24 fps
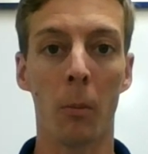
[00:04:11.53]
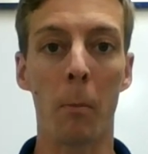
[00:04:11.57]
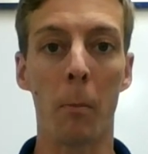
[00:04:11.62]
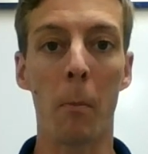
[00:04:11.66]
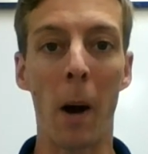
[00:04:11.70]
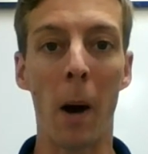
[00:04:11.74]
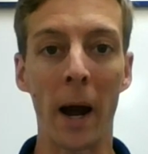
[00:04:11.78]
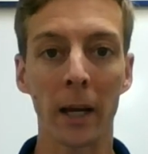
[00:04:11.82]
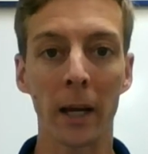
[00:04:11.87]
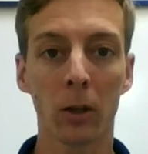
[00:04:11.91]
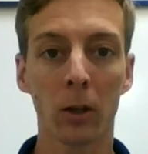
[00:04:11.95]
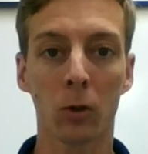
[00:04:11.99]

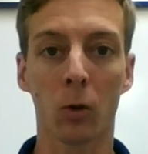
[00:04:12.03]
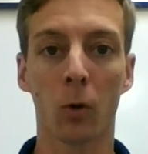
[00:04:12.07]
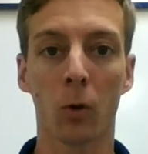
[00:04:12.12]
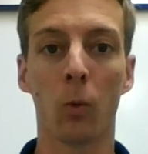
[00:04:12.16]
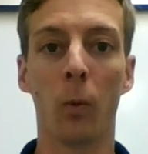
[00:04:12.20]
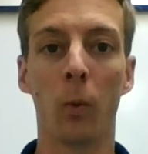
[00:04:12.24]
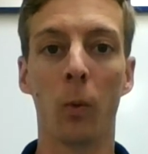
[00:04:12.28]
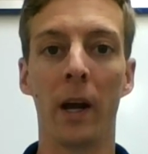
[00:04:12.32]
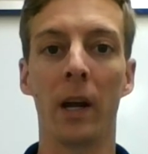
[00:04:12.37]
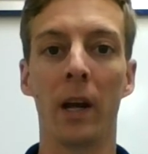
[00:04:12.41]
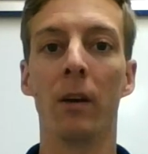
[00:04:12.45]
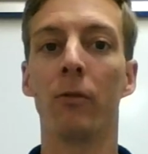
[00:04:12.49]

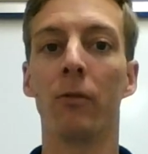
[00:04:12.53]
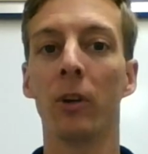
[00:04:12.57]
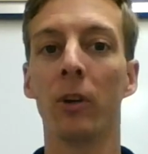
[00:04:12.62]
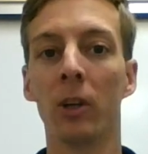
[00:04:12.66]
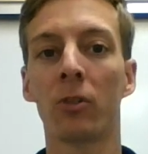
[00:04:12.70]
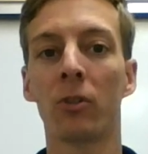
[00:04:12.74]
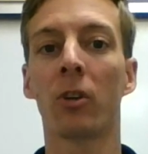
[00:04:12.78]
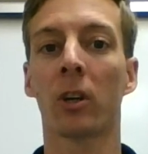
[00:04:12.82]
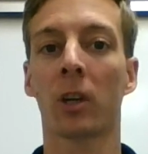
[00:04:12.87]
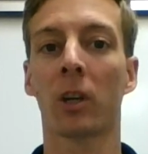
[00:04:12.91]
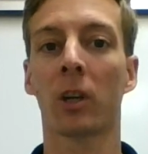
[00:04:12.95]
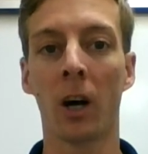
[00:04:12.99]
Microwave
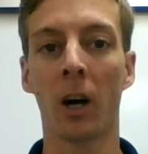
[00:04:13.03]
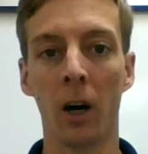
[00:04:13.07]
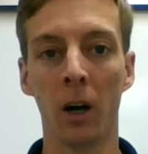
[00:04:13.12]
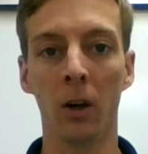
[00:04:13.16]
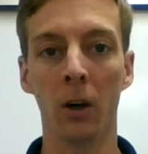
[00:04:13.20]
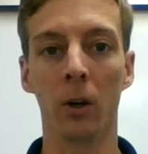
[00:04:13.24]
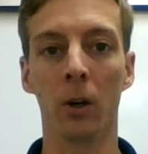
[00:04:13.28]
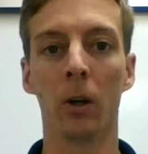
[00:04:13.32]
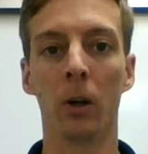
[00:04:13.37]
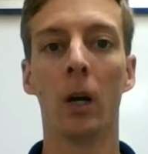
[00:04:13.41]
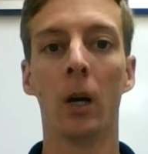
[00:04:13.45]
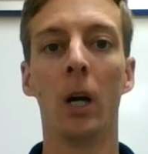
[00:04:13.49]
is a
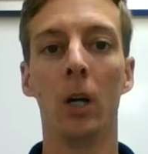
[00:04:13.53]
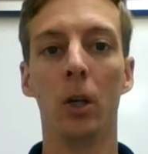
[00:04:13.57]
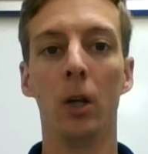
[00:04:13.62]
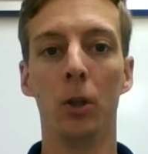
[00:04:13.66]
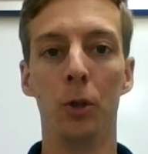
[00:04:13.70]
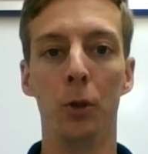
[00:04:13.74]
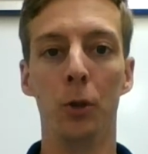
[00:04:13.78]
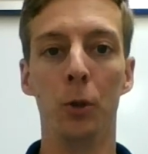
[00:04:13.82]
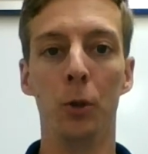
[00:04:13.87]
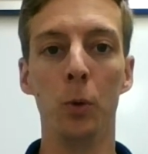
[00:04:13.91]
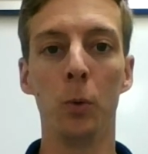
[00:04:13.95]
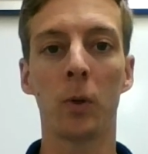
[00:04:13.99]
color
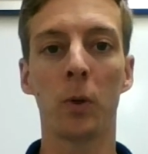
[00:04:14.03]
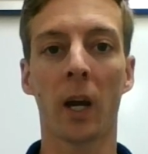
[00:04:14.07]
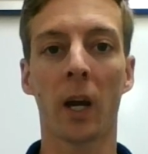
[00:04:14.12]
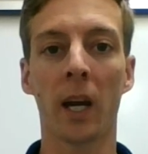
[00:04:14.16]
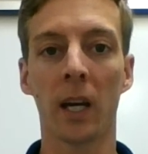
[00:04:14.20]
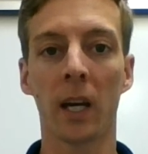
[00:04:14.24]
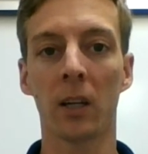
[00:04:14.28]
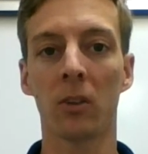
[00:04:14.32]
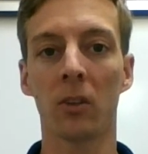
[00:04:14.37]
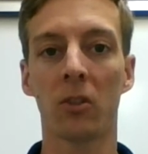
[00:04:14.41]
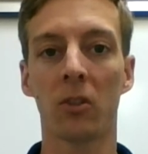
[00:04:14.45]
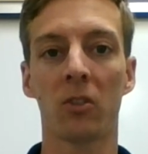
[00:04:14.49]
you
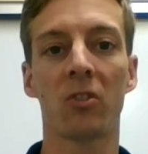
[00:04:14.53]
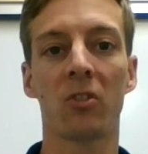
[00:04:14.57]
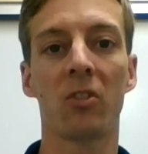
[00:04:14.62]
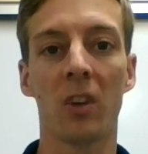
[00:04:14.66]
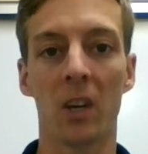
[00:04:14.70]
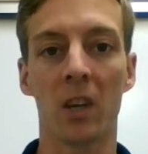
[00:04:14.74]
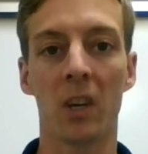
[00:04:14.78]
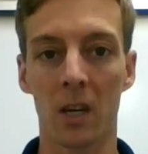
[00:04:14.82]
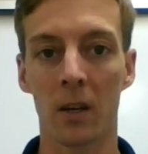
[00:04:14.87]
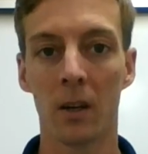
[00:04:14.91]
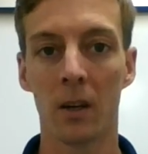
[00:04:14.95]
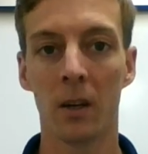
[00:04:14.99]
can't
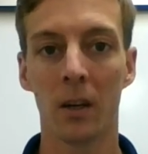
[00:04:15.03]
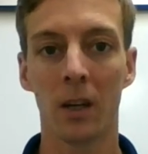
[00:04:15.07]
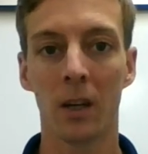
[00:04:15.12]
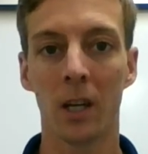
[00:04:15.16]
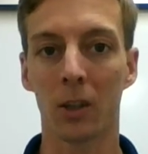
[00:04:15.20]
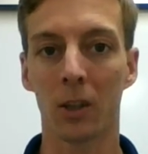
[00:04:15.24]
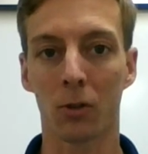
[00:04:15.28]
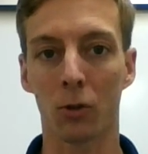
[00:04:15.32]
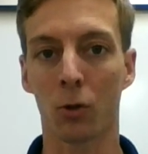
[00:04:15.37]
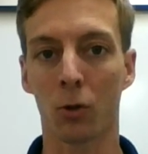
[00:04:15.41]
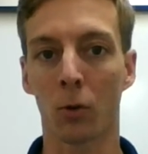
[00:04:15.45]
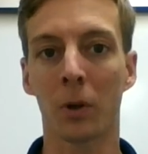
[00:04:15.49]
see.
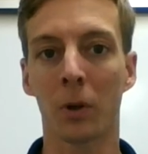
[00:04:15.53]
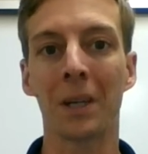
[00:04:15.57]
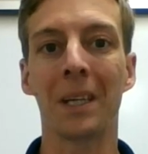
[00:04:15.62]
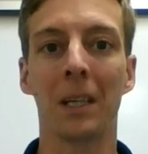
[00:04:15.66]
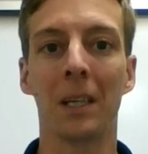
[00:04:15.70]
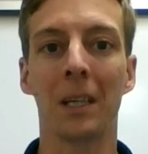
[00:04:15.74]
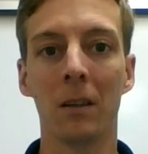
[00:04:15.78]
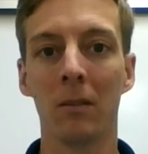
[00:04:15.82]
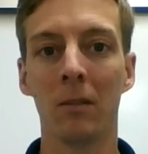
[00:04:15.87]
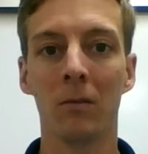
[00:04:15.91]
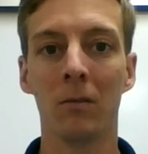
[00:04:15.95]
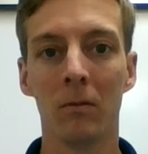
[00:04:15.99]
It's
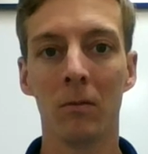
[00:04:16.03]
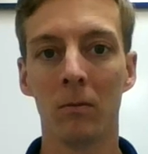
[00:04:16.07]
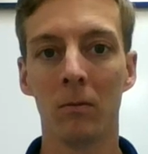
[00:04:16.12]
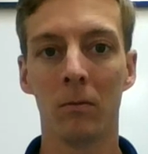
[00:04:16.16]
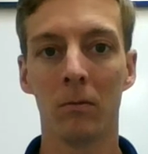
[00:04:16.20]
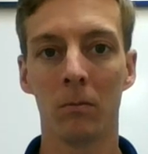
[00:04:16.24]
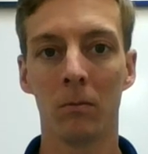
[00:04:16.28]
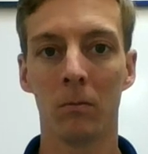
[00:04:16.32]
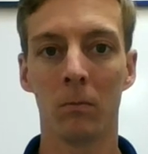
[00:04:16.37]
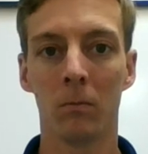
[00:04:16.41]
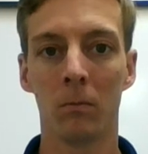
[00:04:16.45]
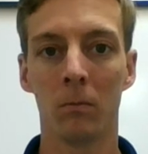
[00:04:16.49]
green.
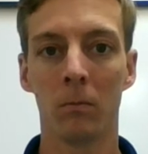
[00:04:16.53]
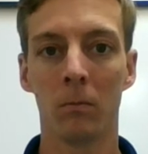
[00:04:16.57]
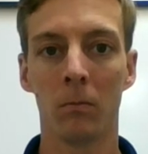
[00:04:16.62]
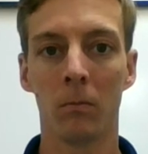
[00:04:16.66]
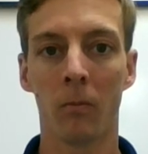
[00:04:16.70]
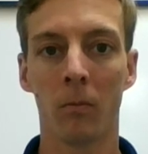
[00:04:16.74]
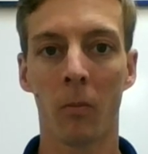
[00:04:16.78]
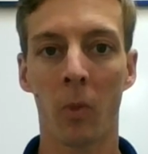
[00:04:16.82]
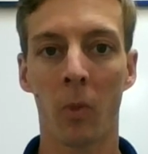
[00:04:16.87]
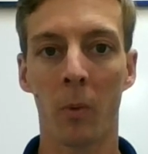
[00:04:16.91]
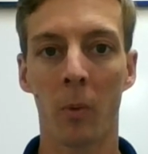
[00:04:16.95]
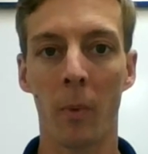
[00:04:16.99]

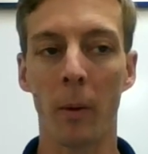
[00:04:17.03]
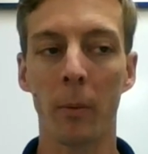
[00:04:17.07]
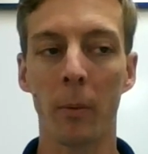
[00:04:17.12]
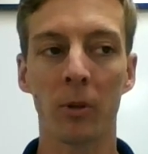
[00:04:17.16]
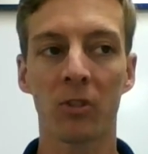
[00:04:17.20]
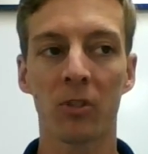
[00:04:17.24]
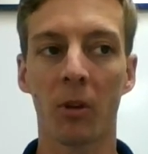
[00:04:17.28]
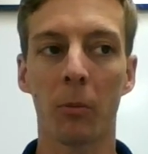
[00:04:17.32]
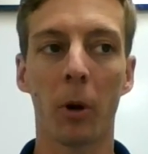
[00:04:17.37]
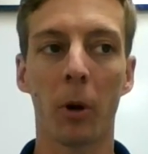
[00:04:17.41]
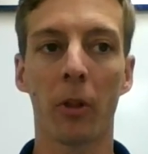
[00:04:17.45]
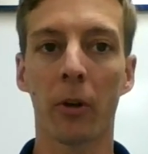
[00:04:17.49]
Maybe
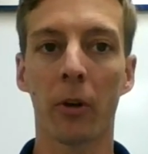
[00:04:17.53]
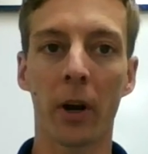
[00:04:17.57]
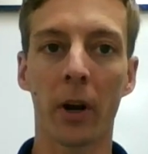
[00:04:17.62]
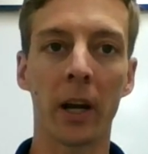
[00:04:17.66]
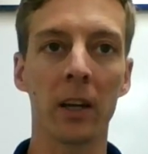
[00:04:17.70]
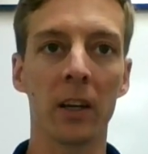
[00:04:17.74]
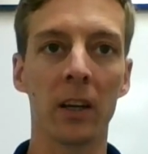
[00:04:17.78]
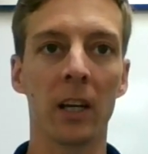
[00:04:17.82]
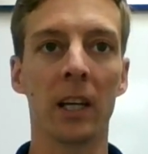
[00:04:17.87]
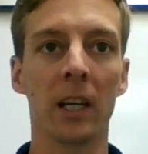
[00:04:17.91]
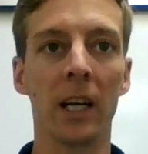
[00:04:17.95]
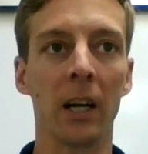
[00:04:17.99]
some other
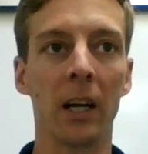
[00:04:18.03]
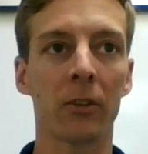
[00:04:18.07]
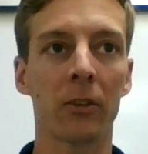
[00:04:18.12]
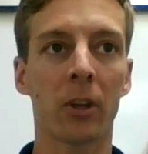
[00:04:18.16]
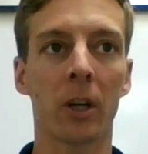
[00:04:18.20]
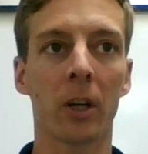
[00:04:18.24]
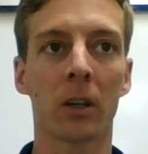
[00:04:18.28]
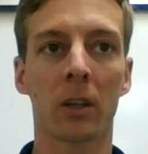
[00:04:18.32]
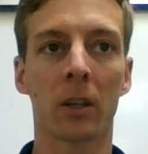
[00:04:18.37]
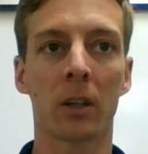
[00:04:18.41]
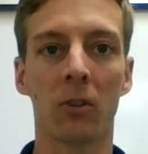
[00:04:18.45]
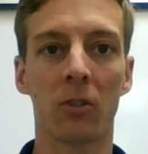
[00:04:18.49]
alien out
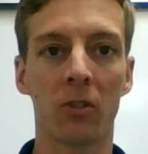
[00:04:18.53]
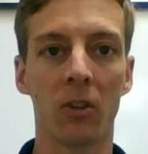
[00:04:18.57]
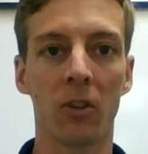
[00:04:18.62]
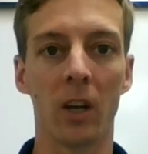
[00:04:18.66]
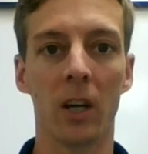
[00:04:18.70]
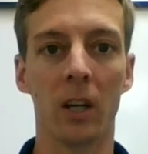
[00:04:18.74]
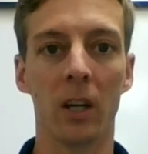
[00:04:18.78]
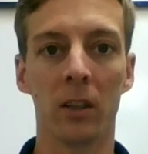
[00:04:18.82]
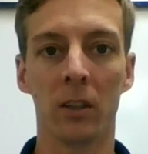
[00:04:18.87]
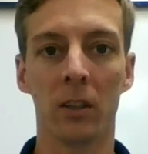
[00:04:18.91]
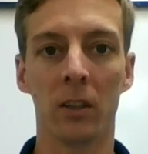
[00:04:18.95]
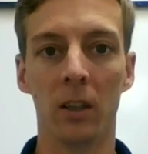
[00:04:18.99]
there can
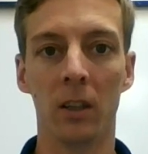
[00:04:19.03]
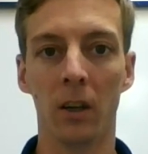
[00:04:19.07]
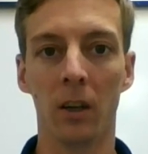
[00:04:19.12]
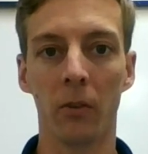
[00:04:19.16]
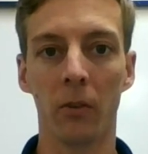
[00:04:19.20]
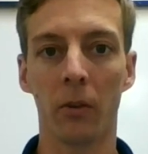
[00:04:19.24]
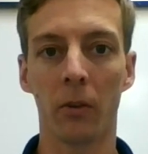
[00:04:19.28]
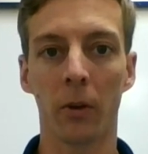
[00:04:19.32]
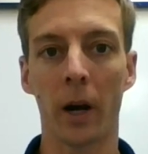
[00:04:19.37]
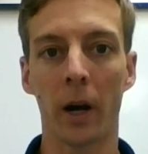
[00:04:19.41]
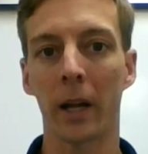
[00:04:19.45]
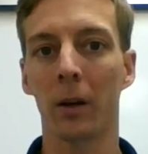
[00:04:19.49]
see it, and you
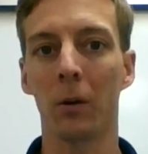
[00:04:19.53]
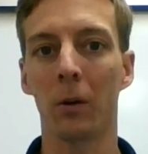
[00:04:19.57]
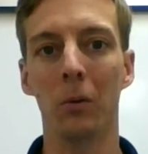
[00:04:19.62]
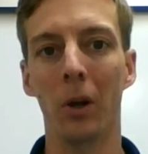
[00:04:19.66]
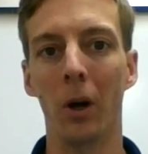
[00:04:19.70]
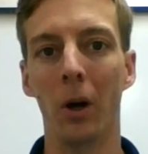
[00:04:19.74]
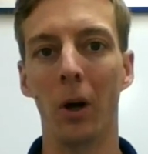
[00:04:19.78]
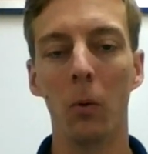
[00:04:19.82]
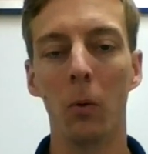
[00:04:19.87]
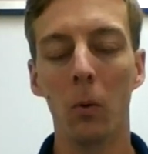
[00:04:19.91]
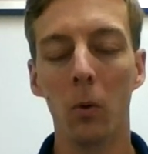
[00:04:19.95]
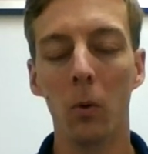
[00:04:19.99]
know, I don't
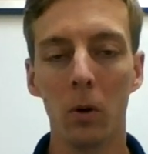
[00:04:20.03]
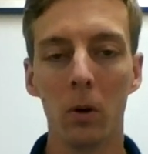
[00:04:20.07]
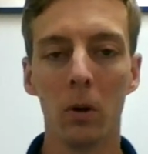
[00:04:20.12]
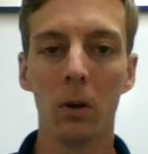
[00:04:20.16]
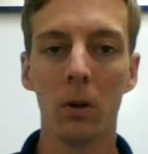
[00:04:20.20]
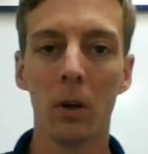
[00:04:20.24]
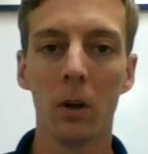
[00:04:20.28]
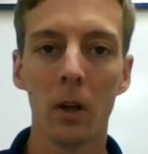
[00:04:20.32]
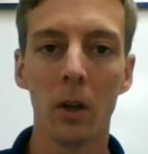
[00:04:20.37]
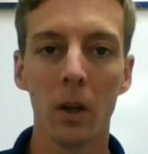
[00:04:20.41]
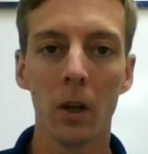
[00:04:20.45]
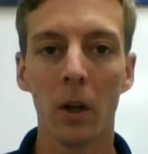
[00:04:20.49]
know.
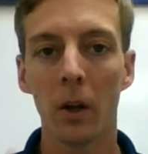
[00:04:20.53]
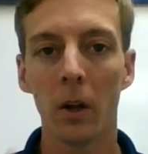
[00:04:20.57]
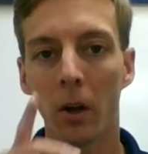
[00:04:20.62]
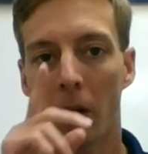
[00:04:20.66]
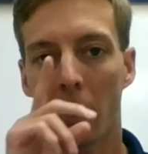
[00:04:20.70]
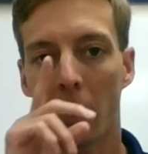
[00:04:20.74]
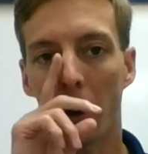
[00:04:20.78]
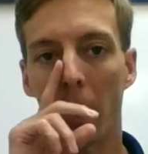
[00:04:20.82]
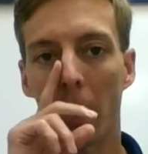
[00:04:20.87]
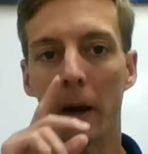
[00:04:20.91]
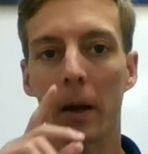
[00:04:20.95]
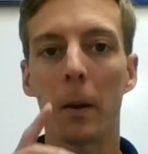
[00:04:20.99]

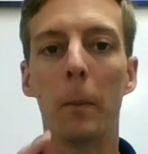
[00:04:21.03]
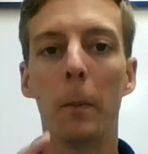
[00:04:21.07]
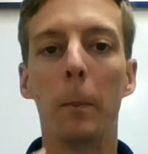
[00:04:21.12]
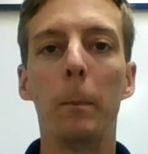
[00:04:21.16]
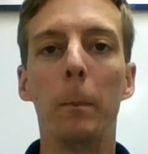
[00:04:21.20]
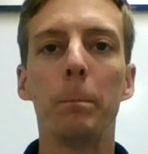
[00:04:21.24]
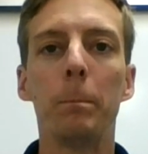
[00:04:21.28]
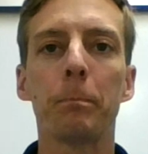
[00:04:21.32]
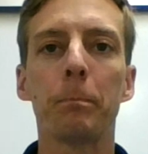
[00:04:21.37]
All right,